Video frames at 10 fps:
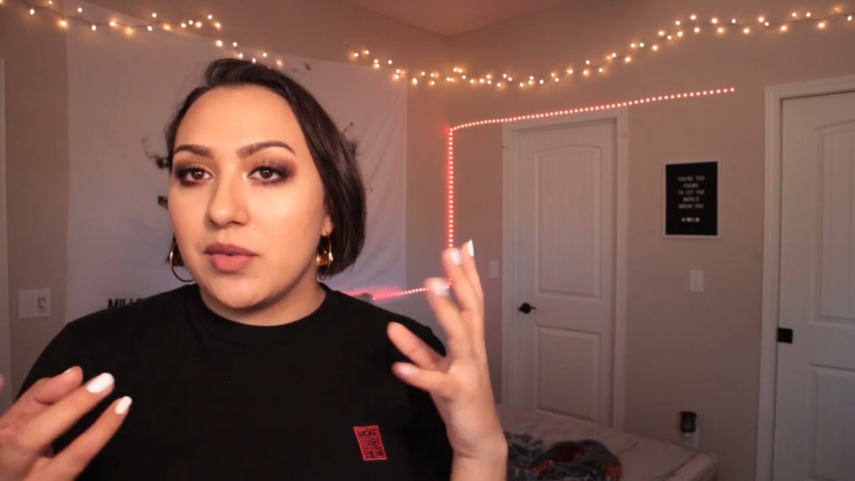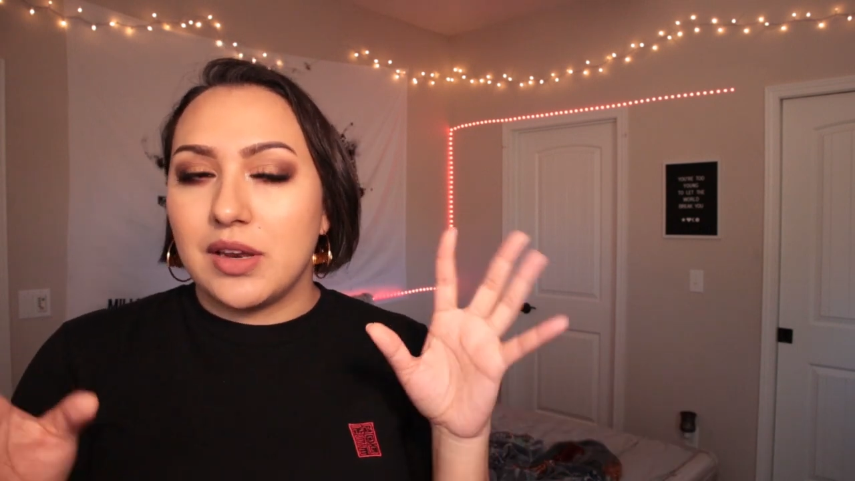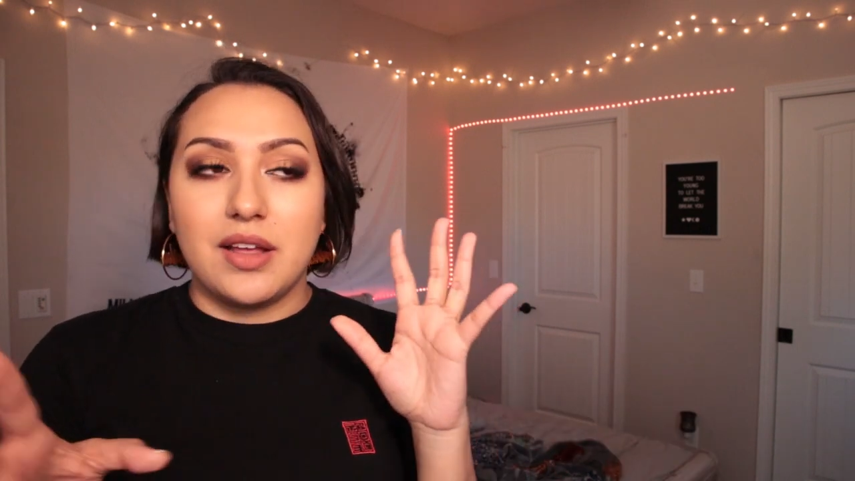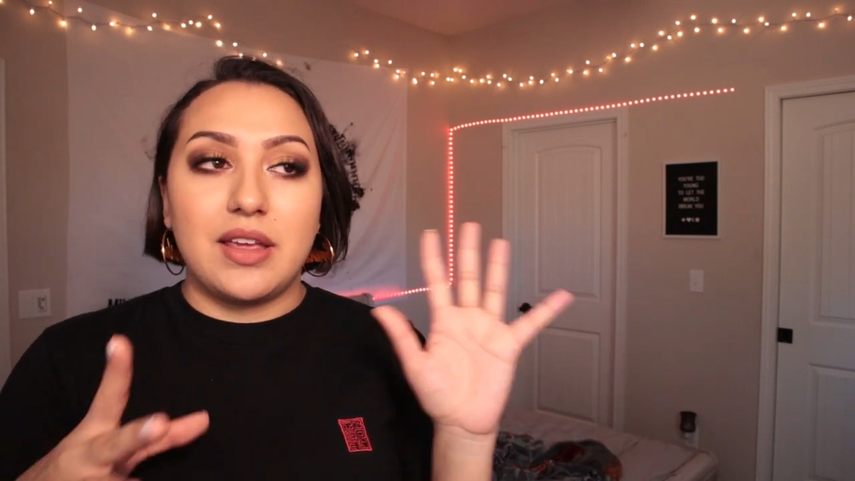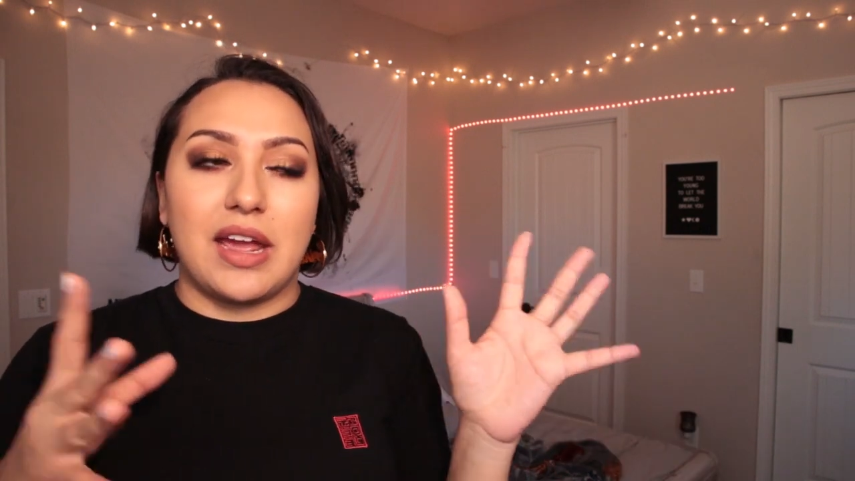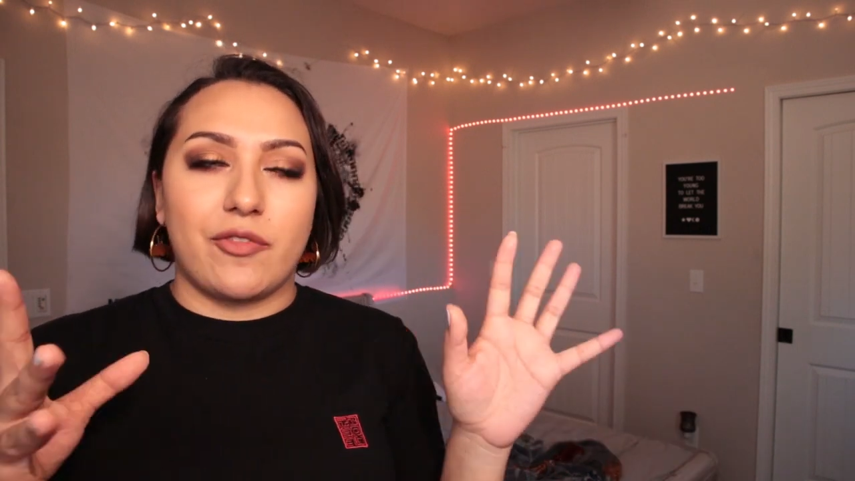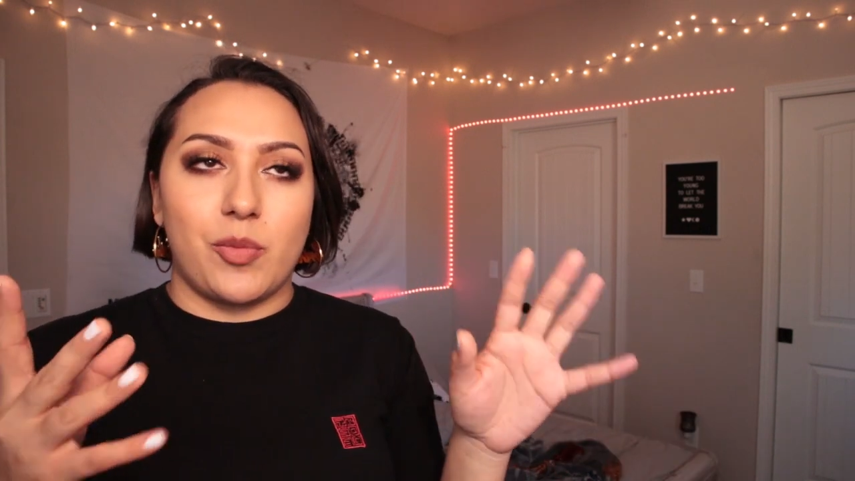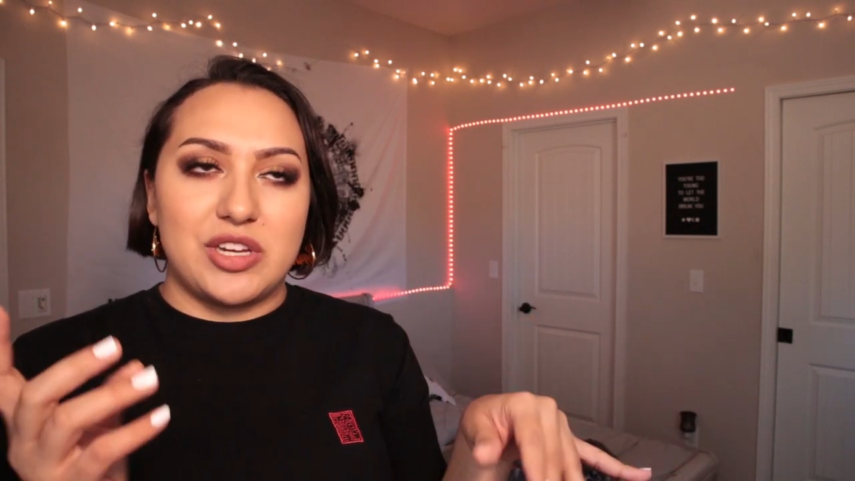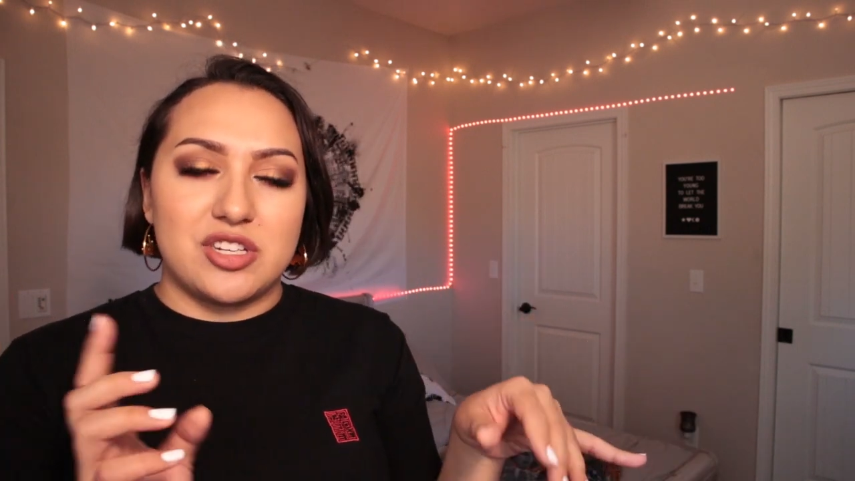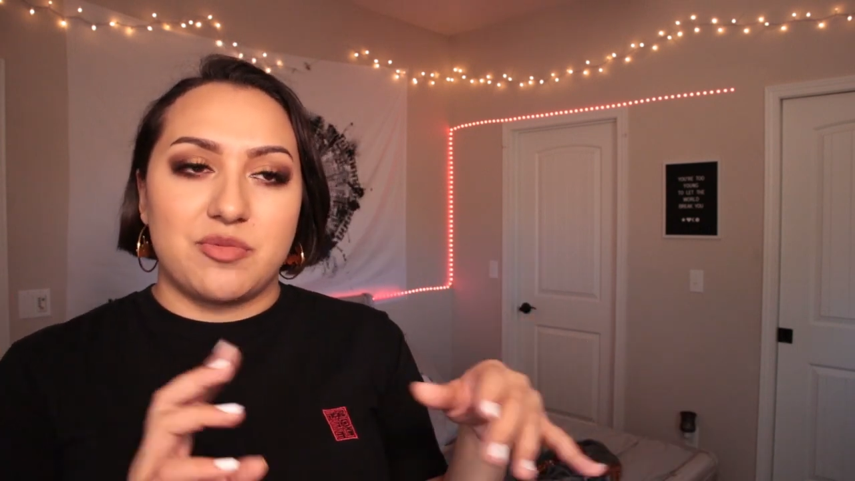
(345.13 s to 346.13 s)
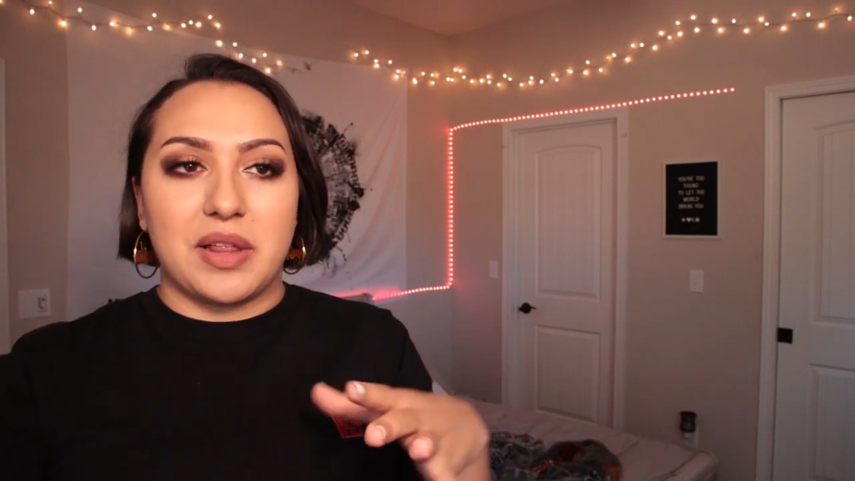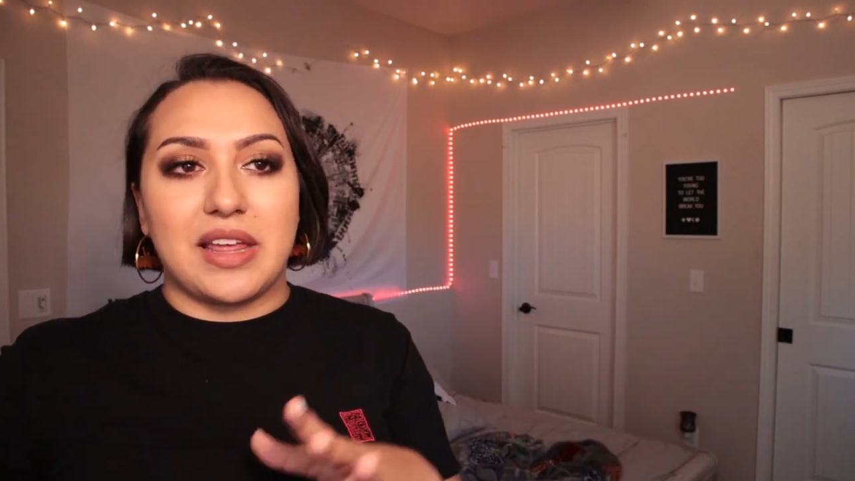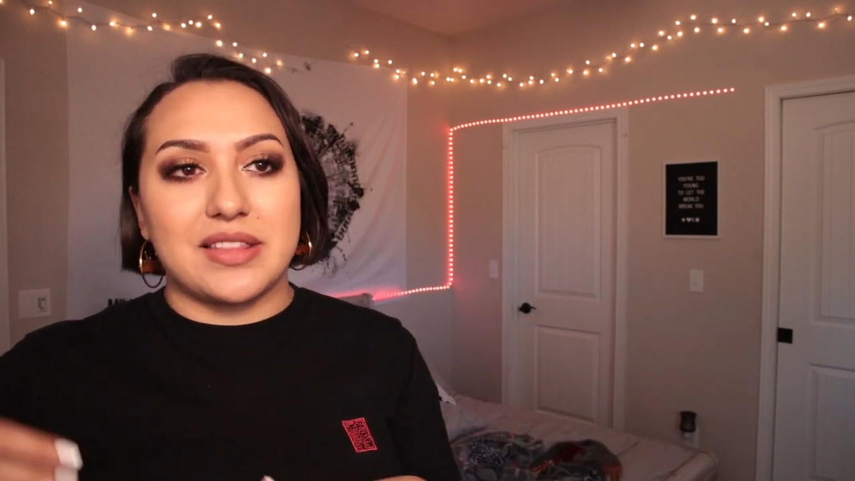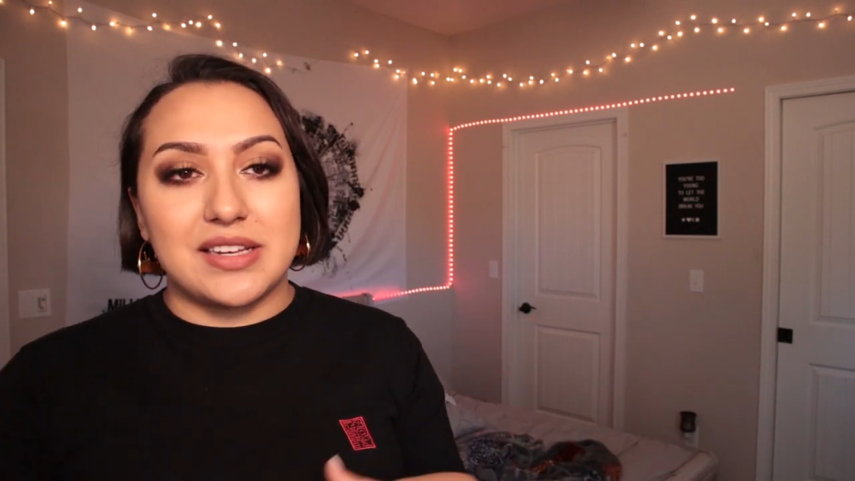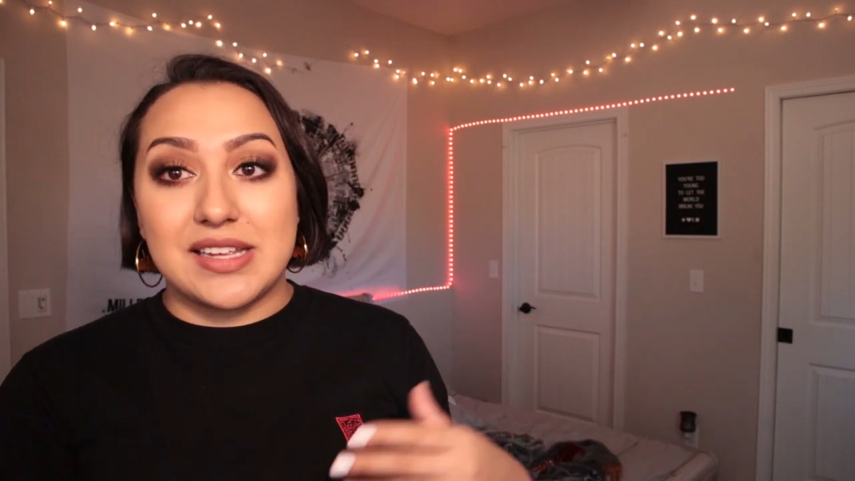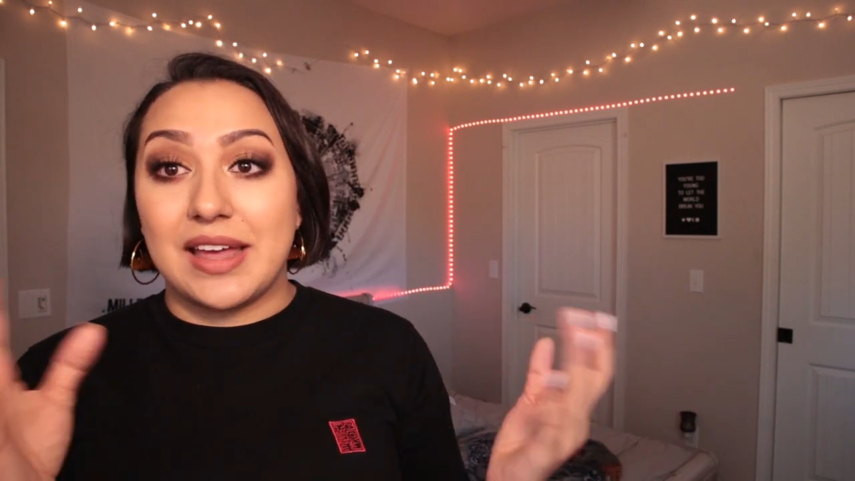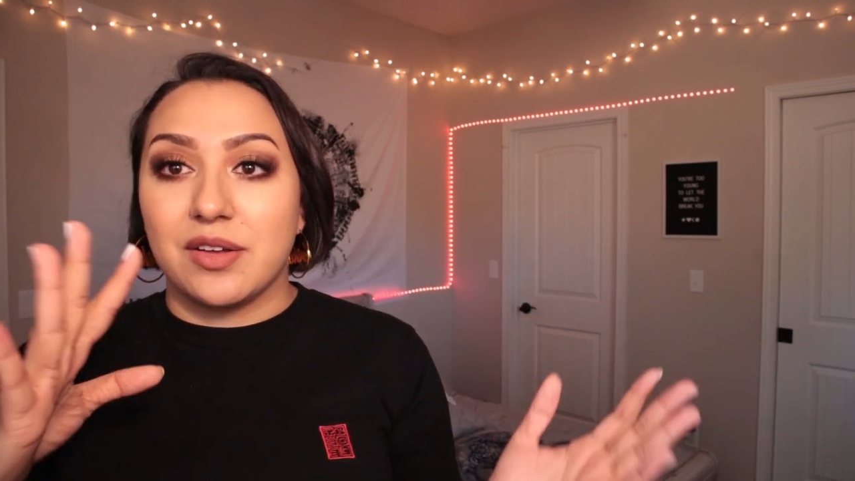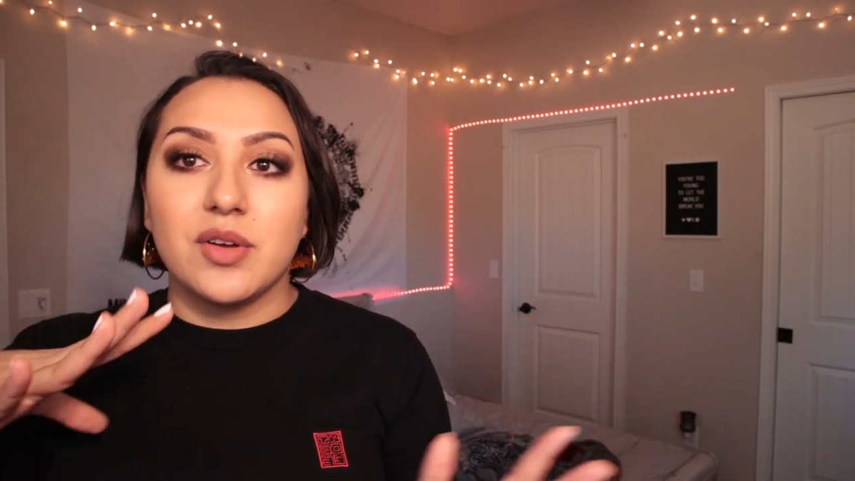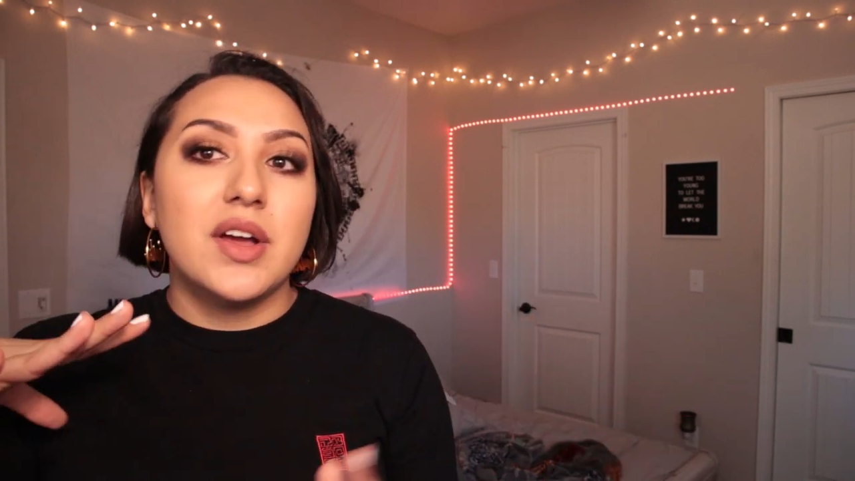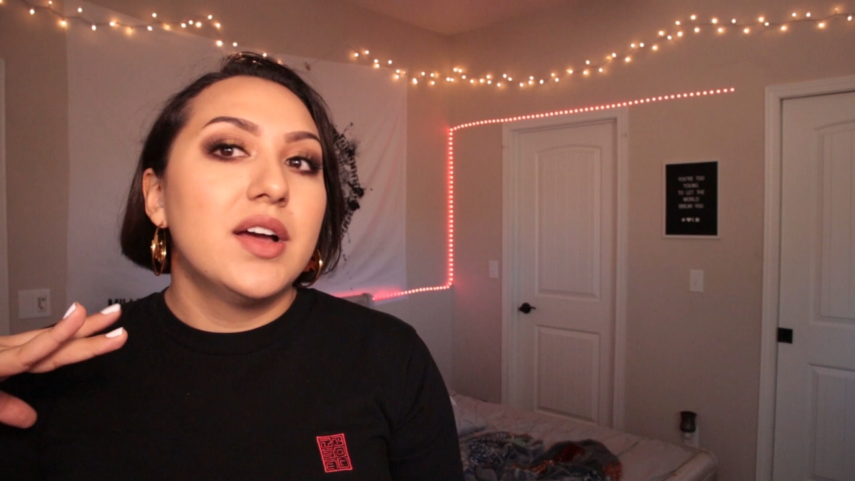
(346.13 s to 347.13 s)
not cat formations, but like the
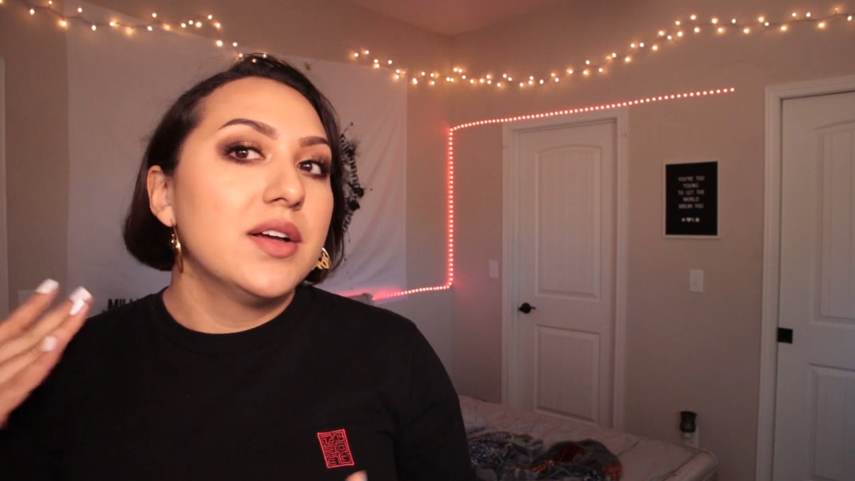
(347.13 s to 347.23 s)
tail